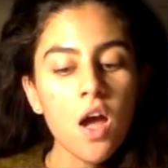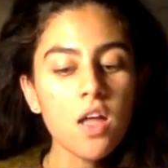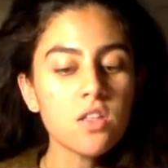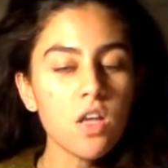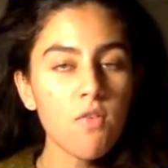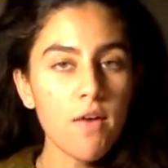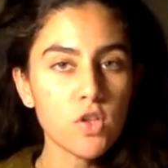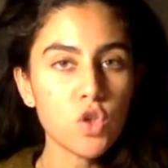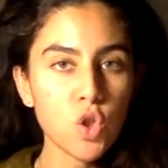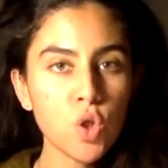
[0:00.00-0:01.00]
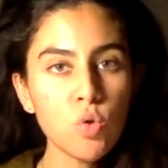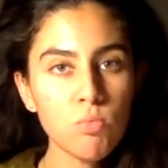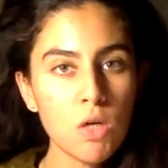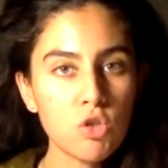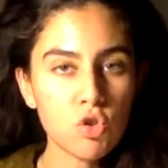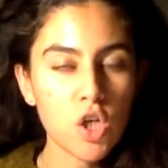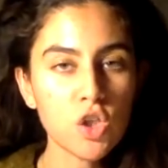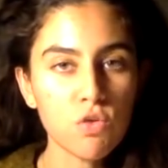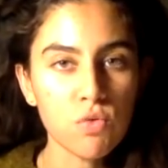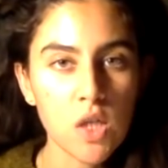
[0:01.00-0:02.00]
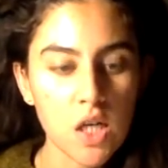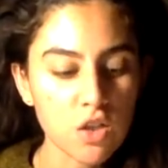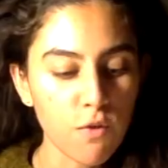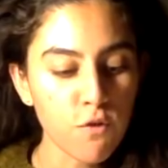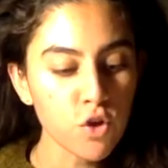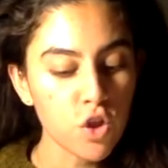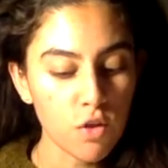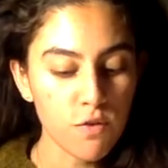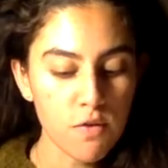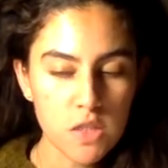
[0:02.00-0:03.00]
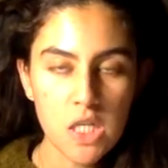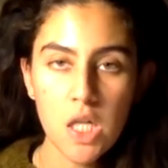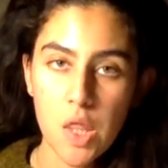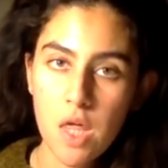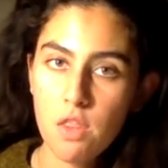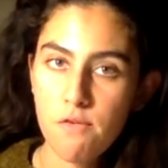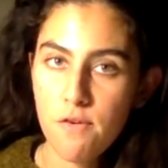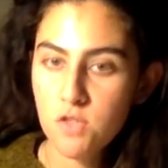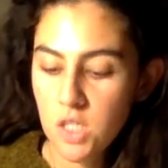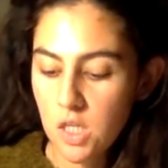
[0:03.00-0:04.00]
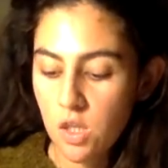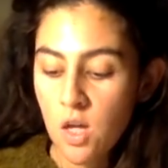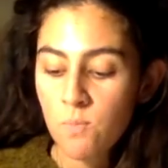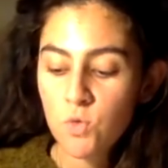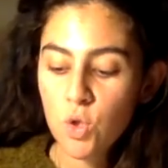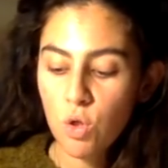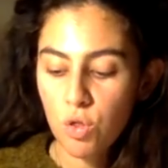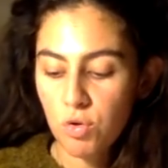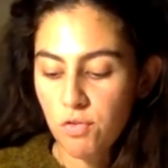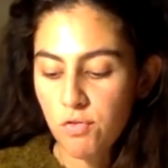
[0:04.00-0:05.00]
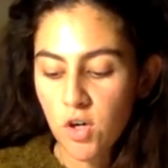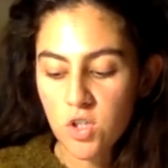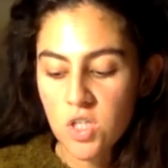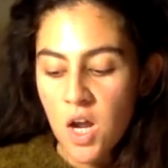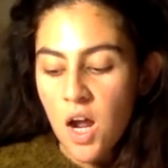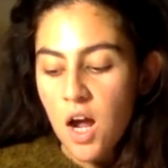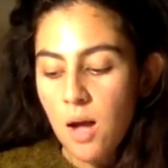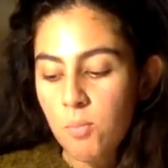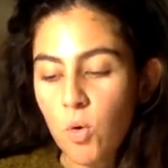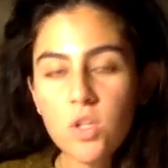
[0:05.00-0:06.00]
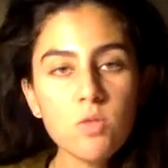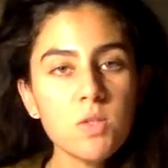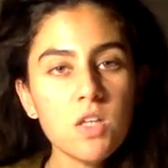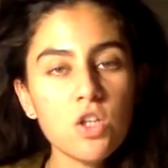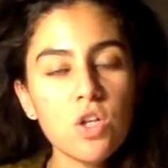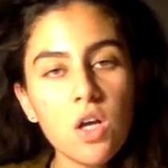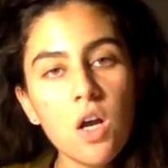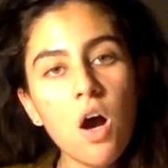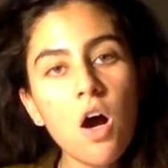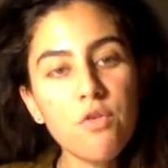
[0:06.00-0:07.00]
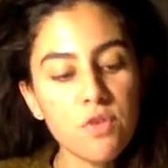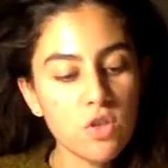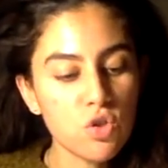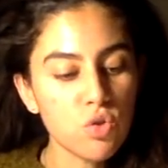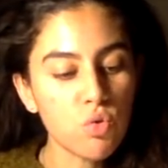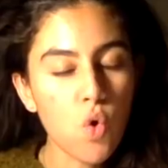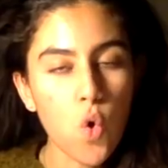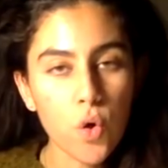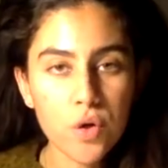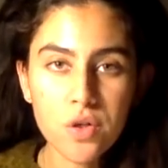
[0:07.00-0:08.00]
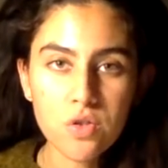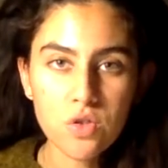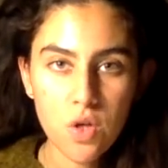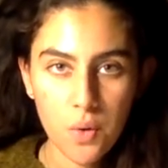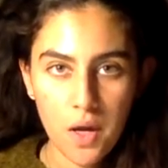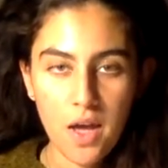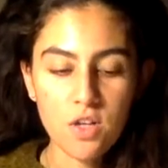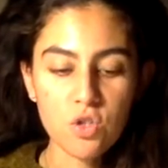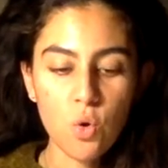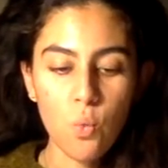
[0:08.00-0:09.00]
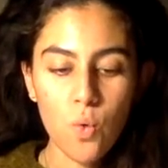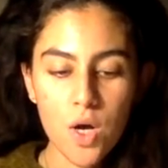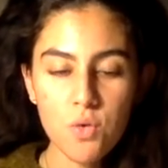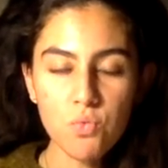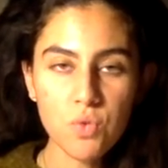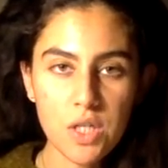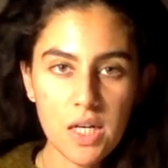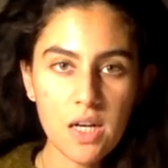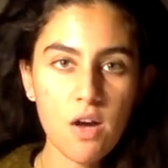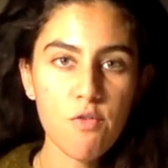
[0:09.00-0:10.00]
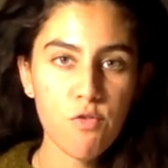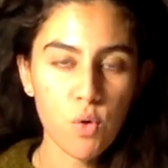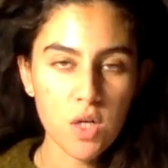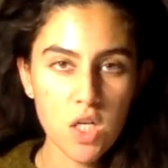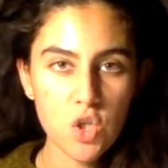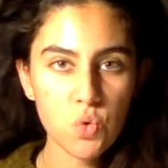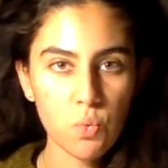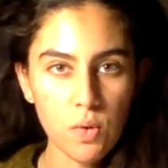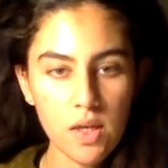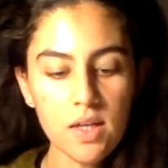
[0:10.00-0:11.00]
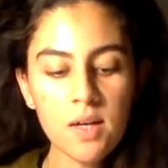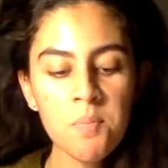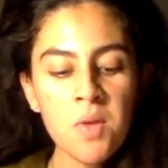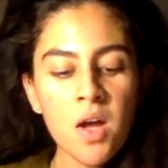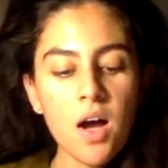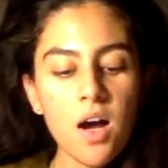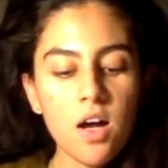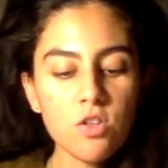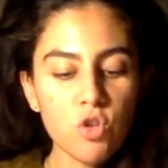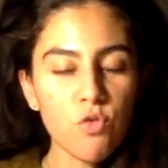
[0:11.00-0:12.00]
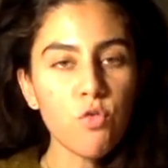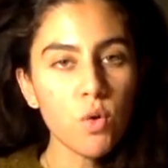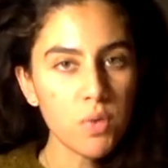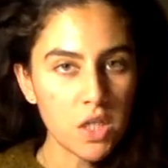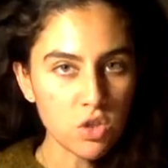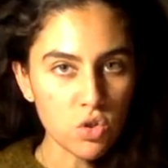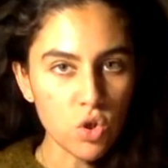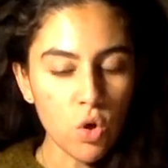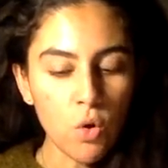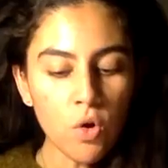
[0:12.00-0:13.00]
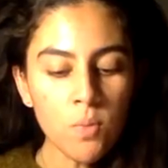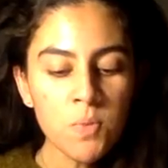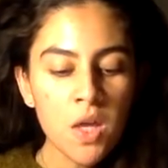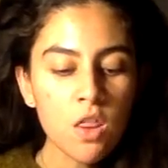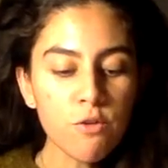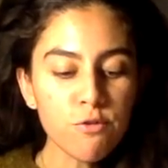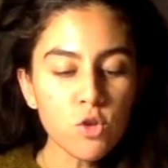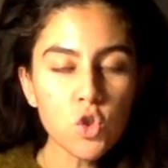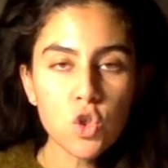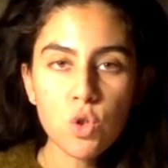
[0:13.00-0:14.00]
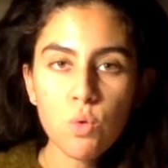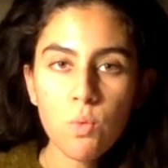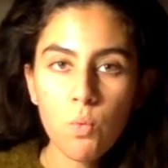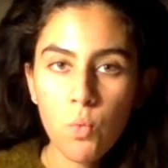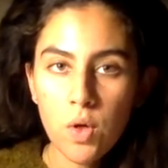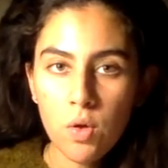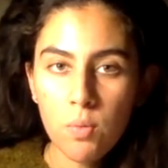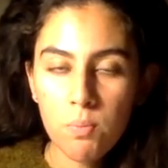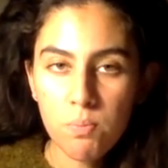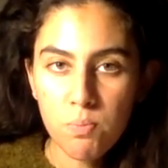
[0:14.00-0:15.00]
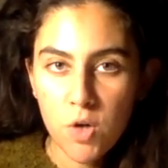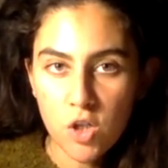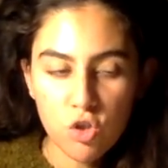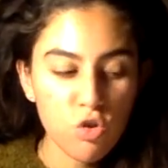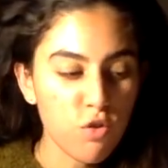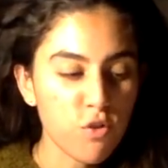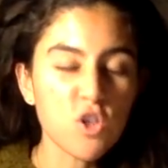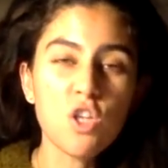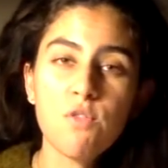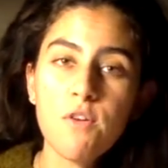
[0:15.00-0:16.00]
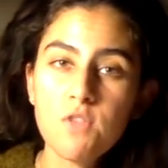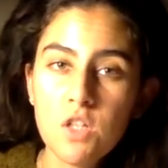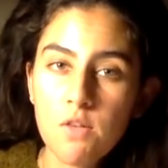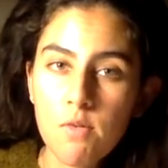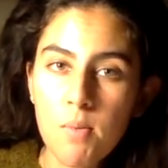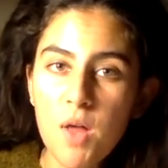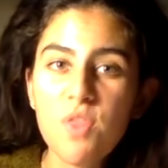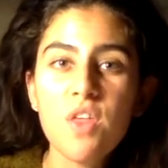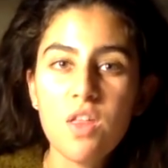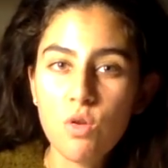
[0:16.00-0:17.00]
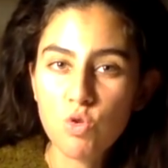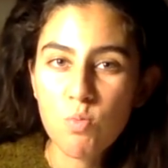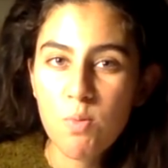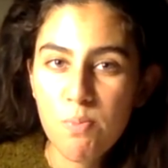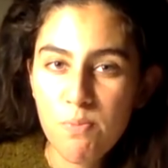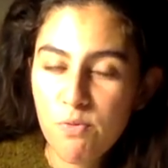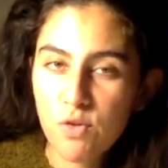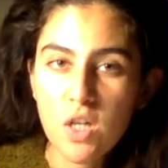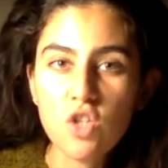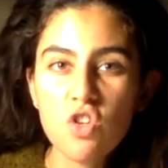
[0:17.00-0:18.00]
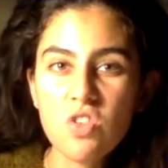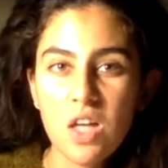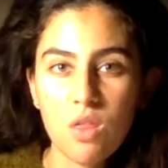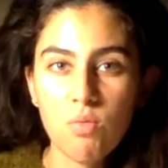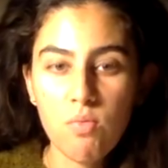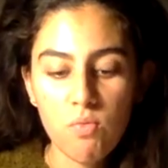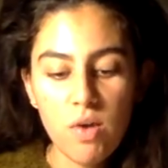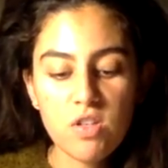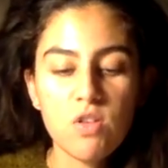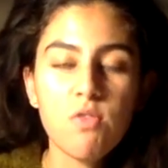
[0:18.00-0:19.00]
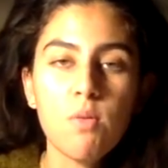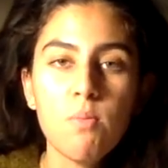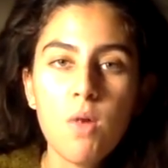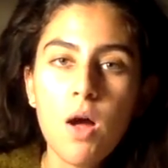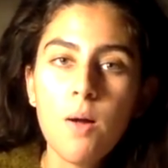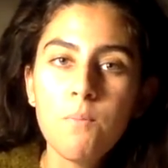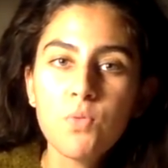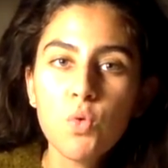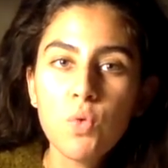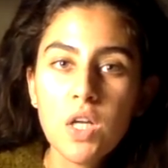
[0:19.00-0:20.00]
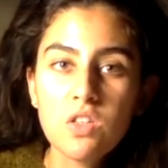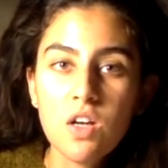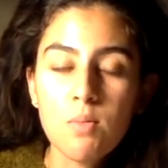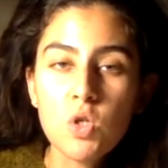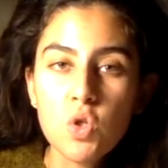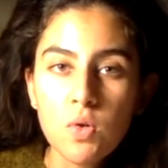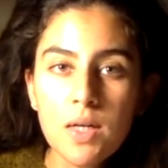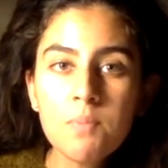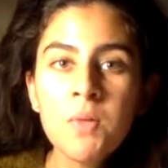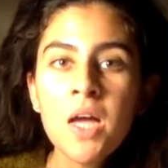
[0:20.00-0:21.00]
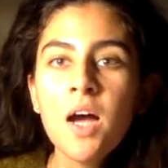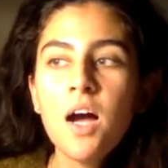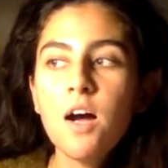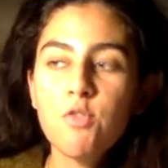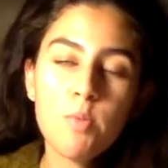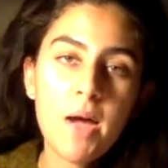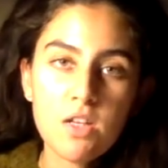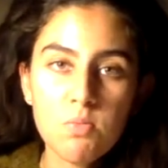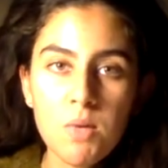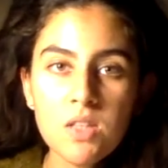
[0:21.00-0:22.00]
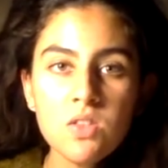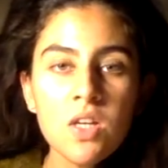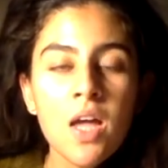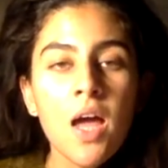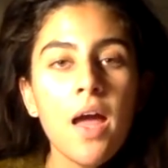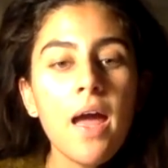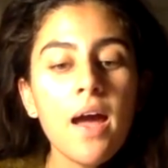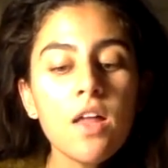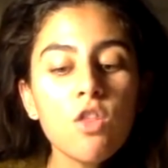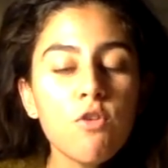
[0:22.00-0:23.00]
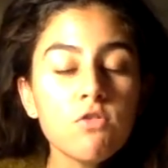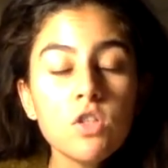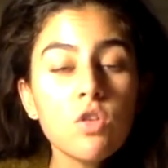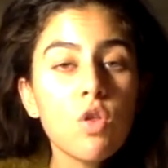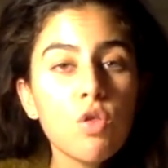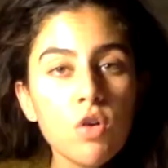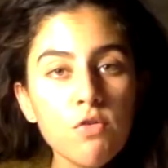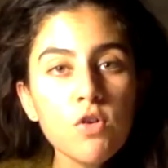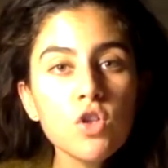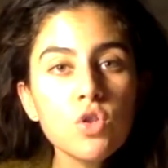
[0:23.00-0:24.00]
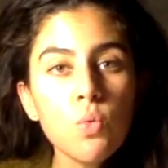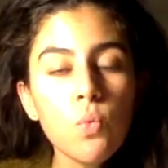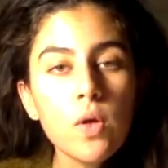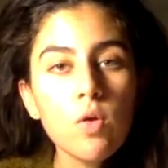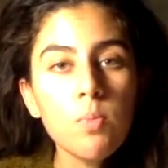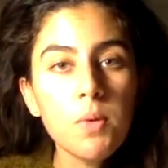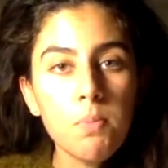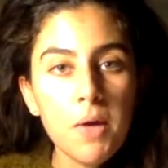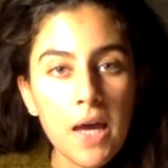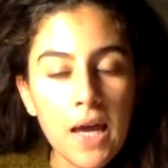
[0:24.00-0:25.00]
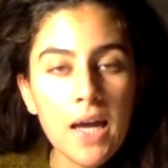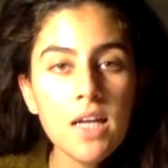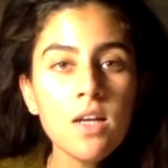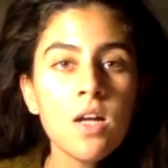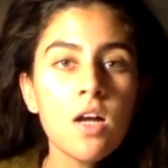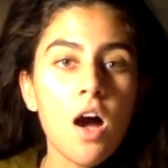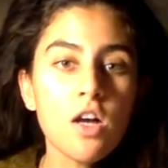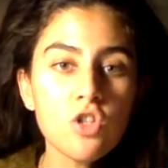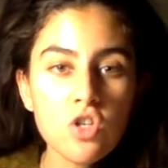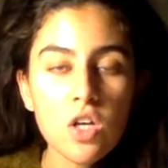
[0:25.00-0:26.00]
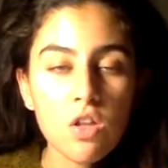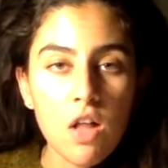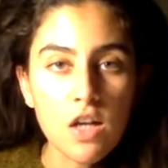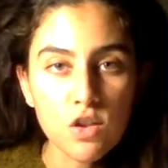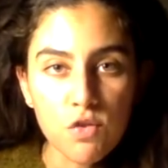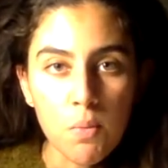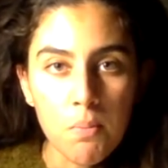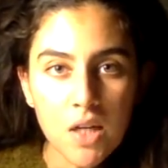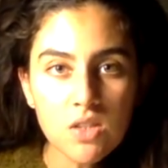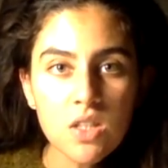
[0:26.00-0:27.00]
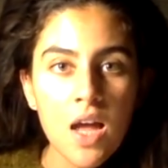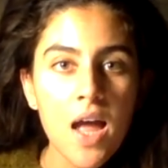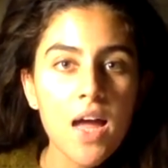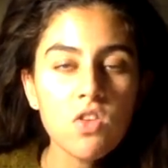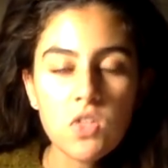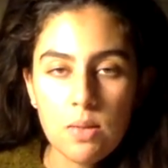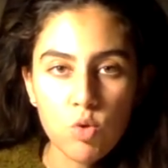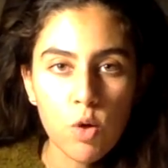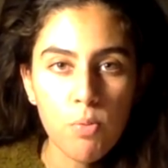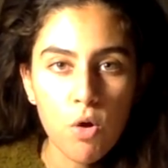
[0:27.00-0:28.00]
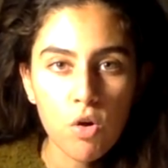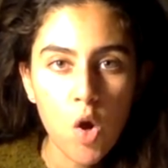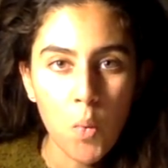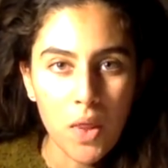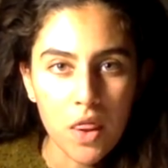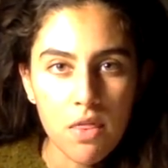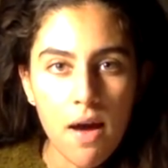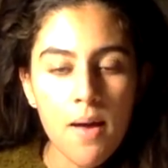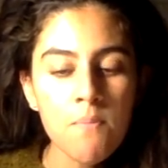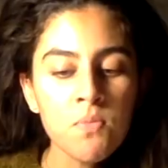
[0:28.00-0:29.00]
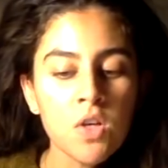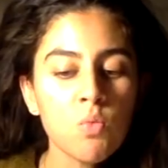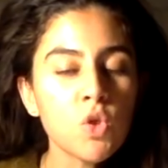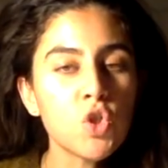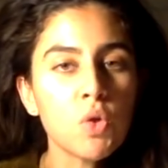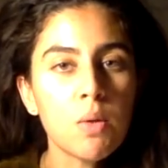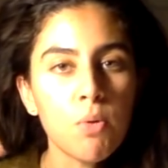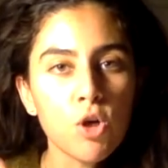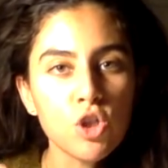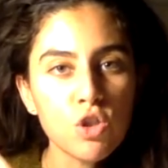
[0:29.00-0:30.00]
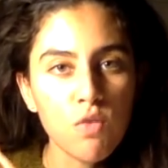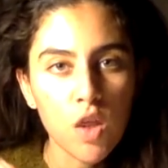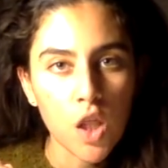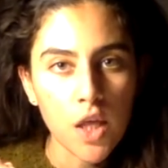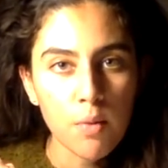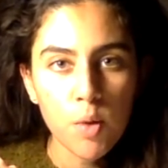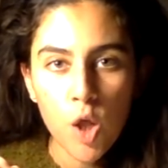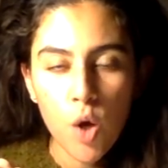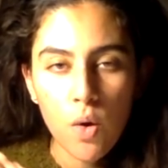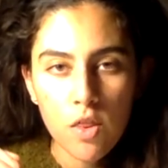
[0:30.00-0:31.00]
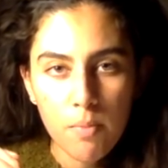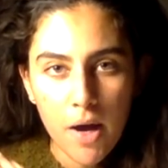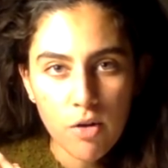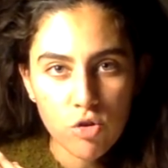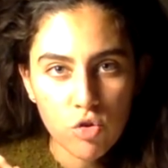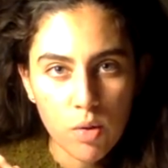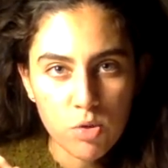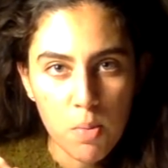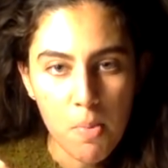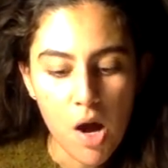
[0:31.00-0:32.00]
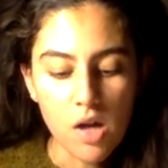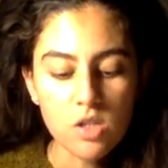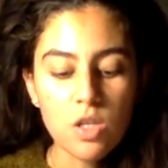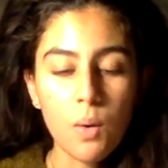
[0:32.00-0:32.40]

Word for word: Instead of having two major chunks of readings, the 1st to the 15th and the 15th to the 31st, I'm going to be sectioning it off into quarters, okay? So one reading for each week, uh, so four readings in total. The first two will constitute the first and the 15th of the month, and those will be free just like the rest of the uh, readings that I've been doing uh, for the past months. And the 15th to the 31st will be paid uh, just like the last few months, and the same sort of protocol with that, which you can purchase via the link below in the bio description box.